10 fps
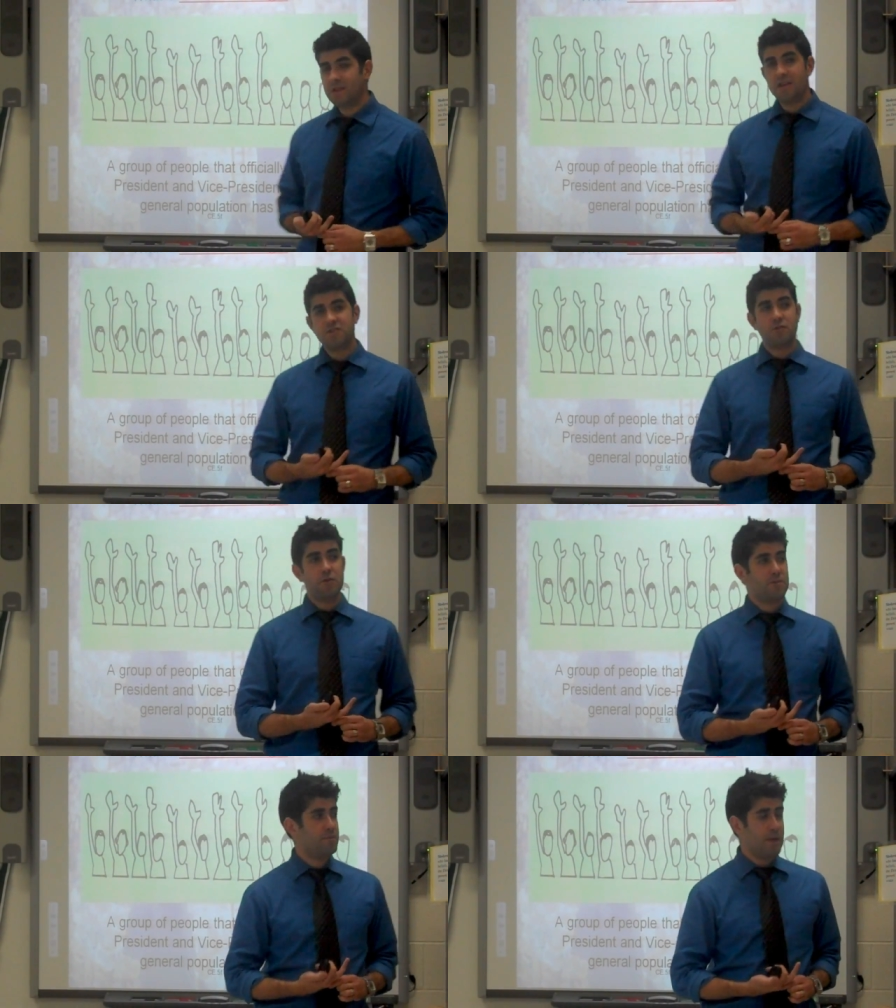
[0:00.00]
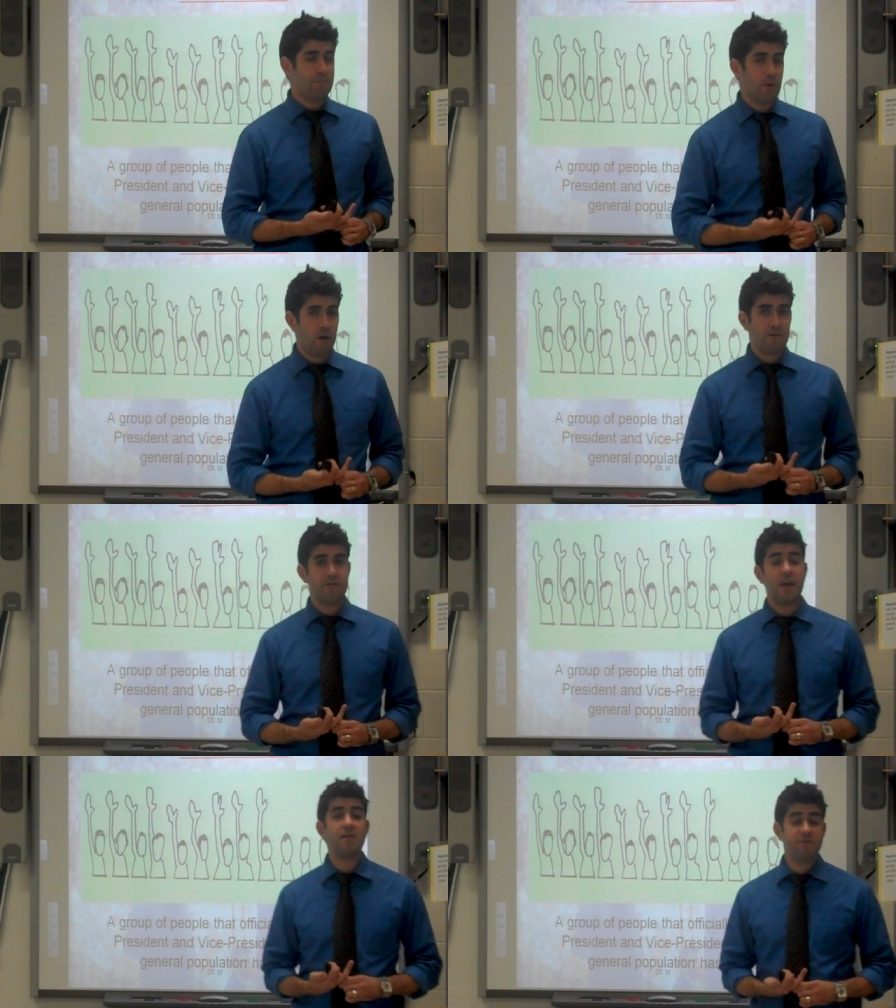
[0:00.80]
these groups of
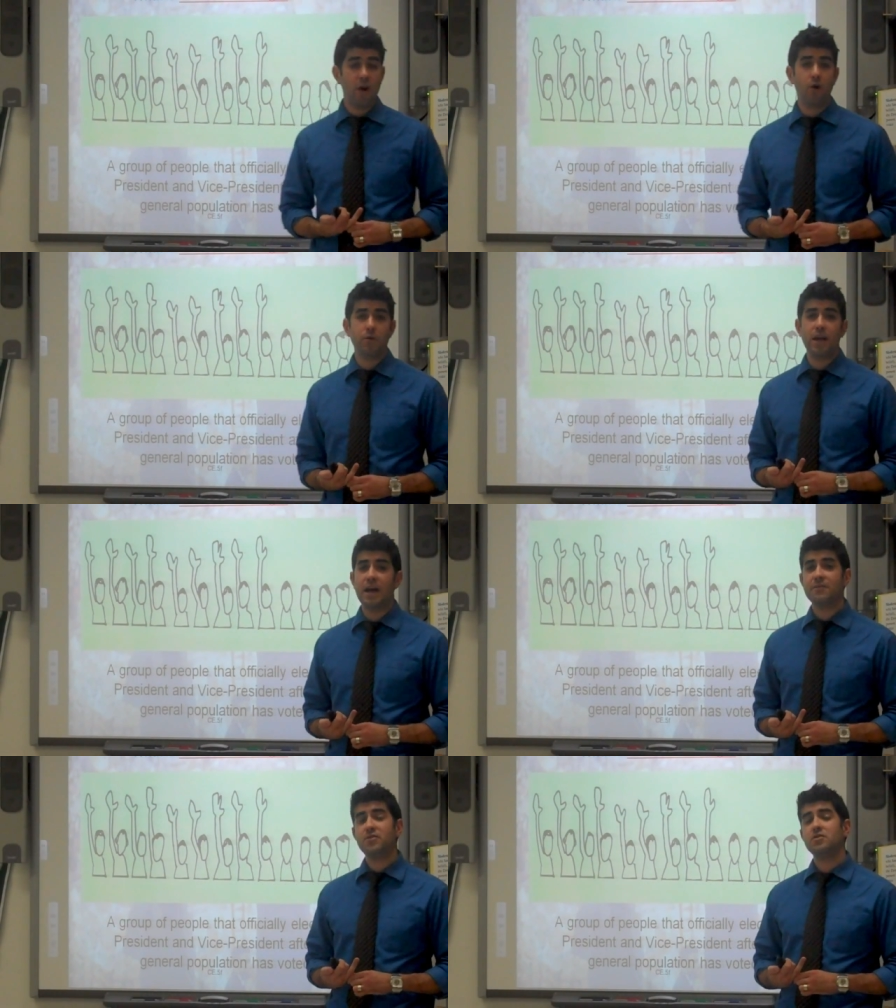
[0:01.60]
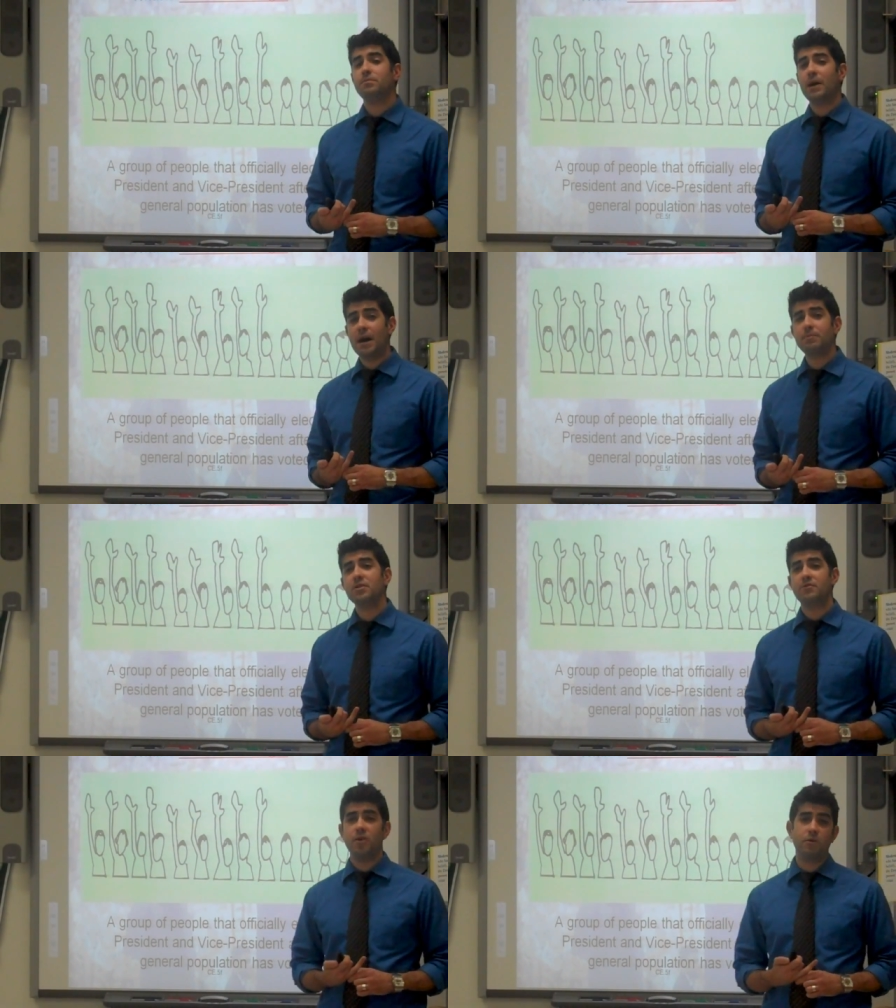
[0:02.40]
people, they vote after the
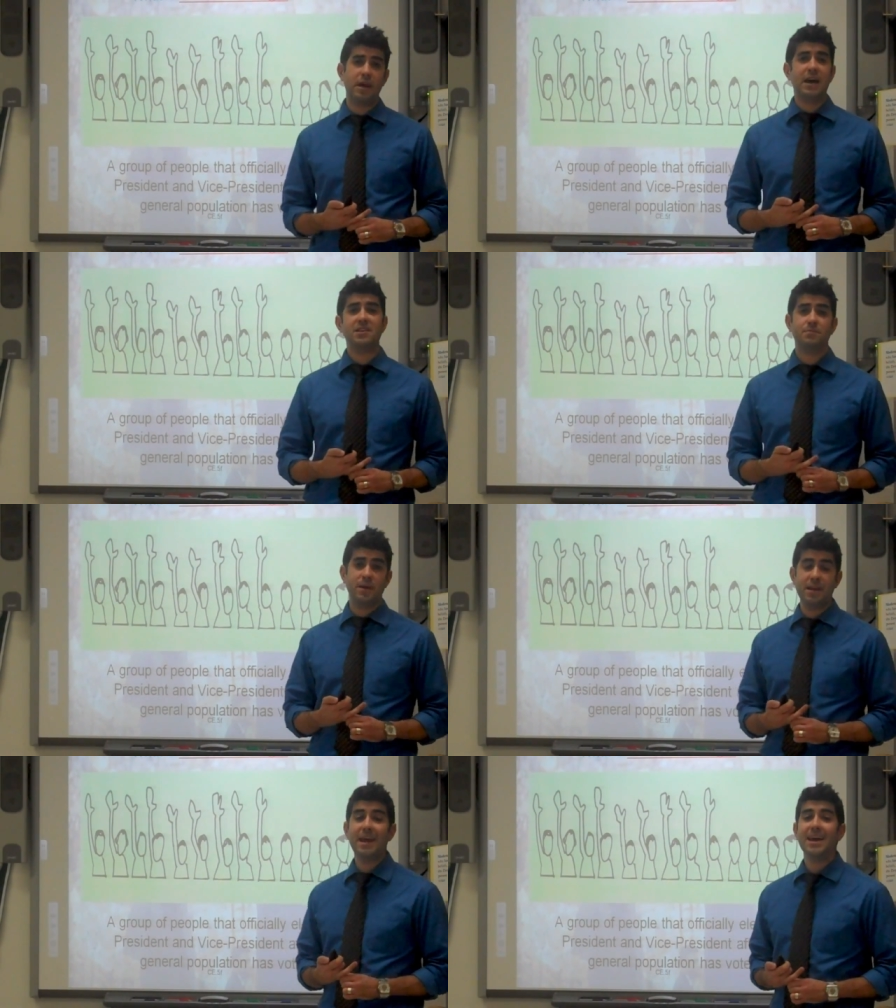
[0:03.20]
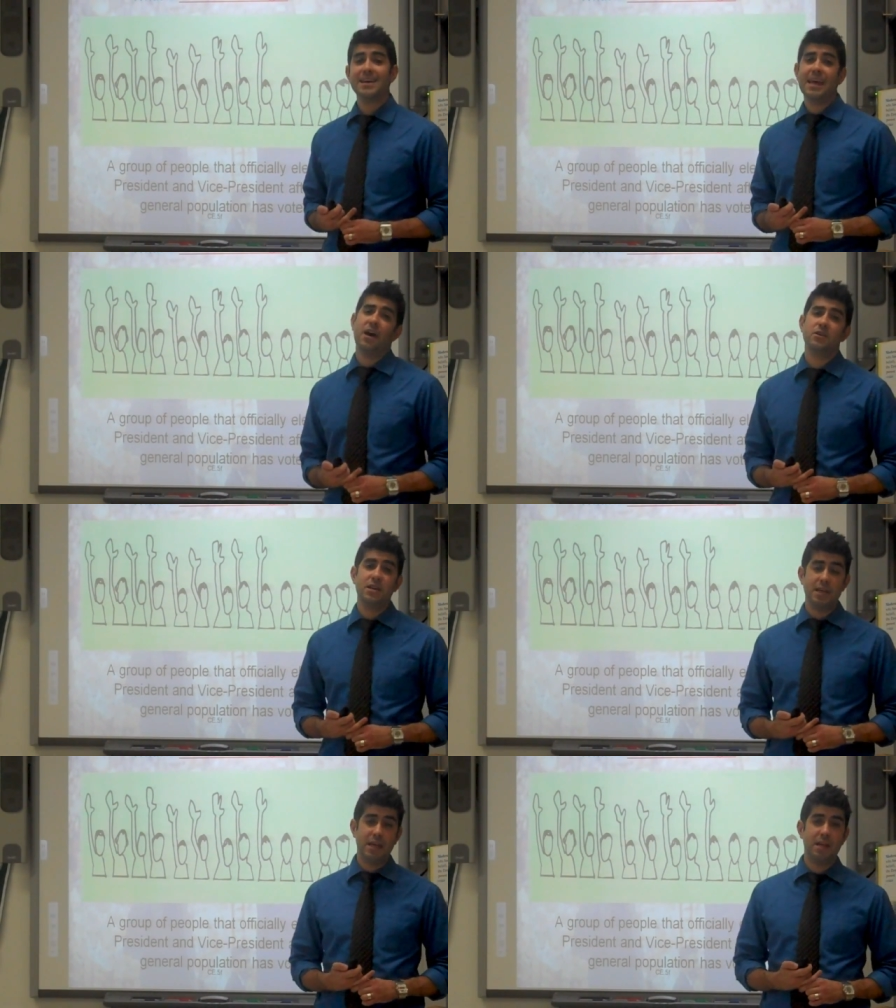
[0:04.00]
popular vote has been
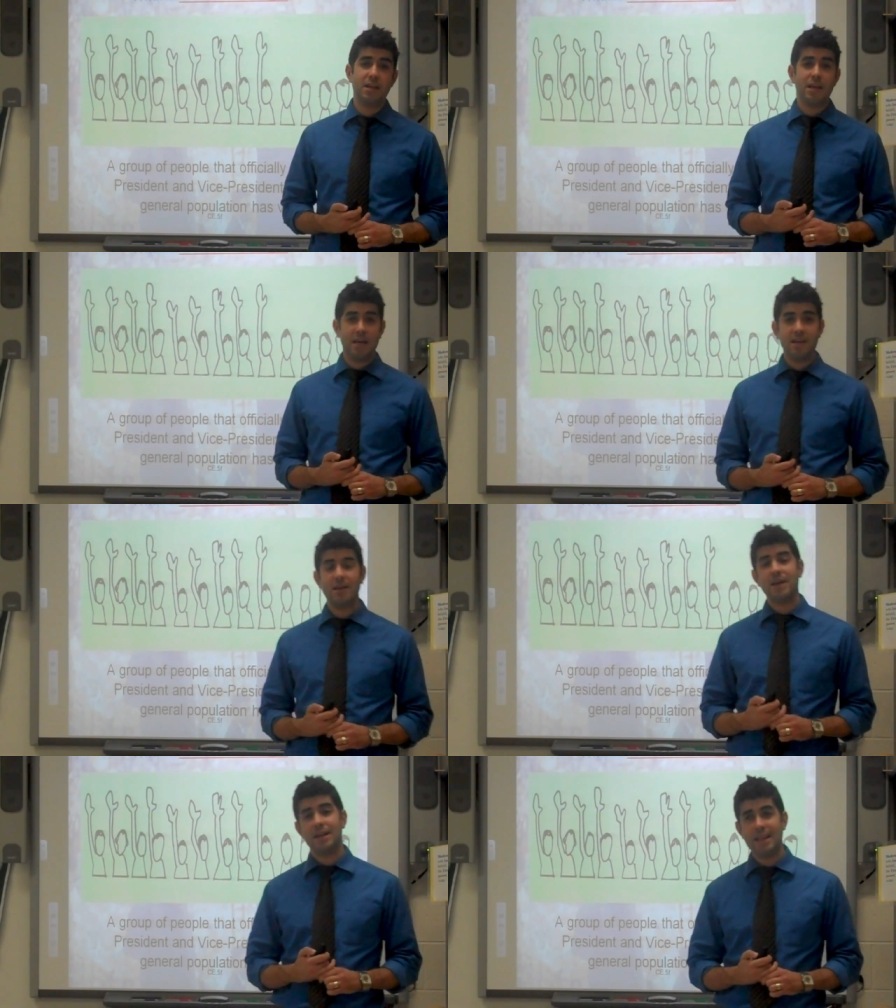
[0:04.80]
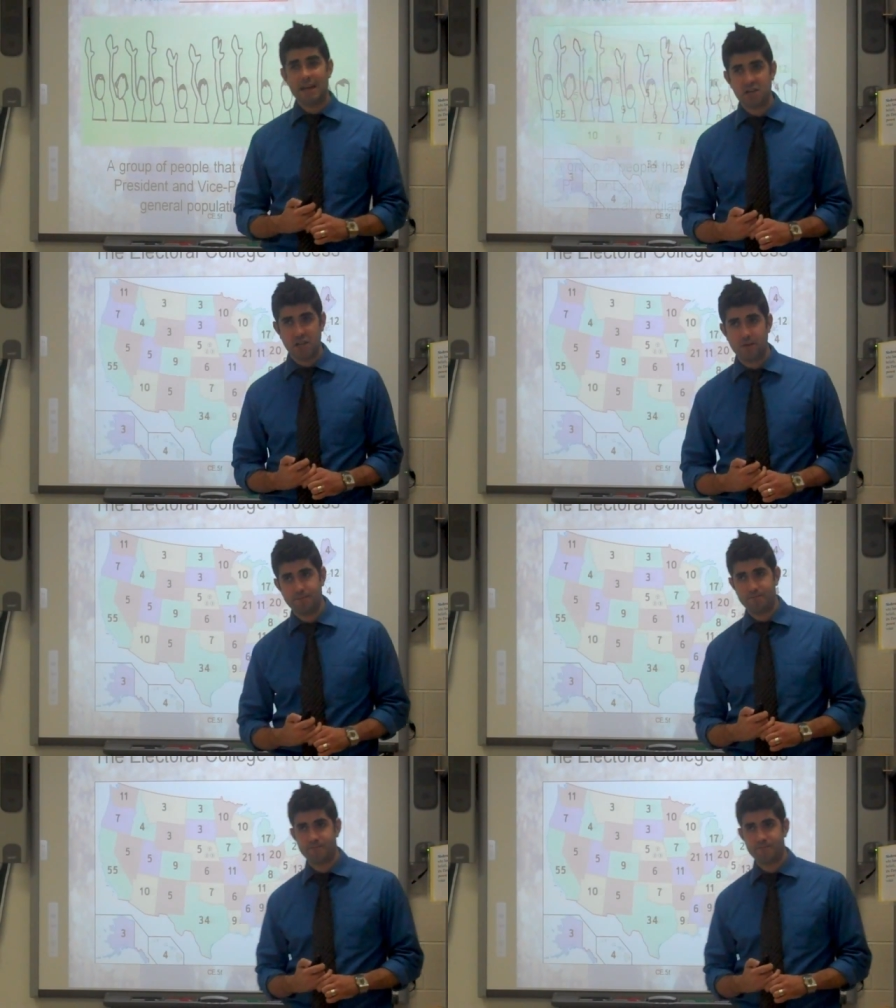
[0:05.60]
calculated in an election.